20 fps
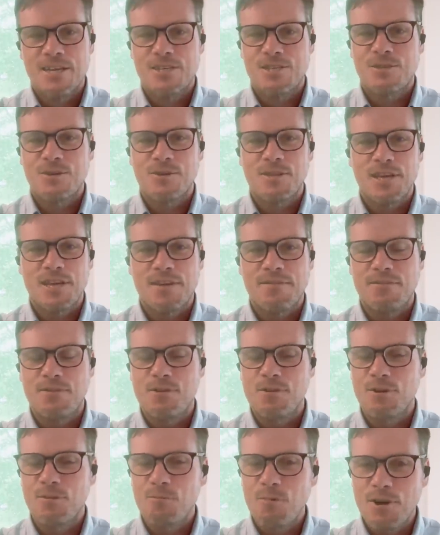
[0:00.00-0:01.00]
so that if
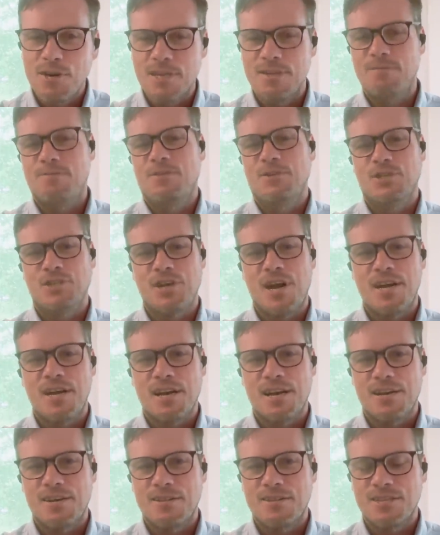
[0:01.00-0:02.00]
you're working for China
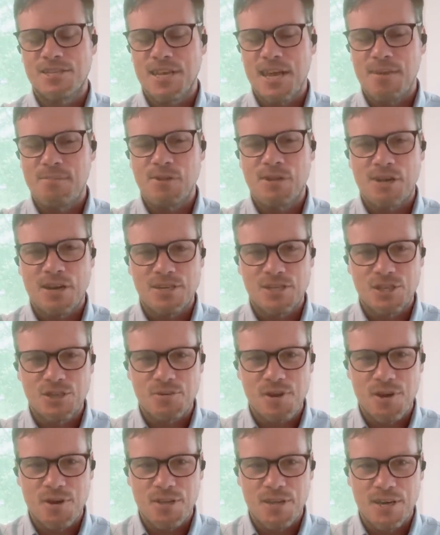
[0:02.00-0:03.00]
under the table in
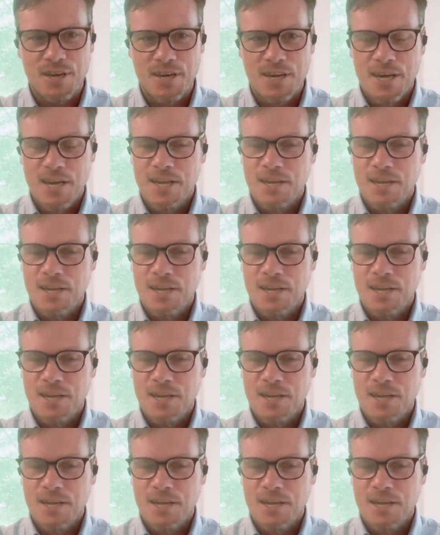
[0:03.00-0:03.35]
Australia,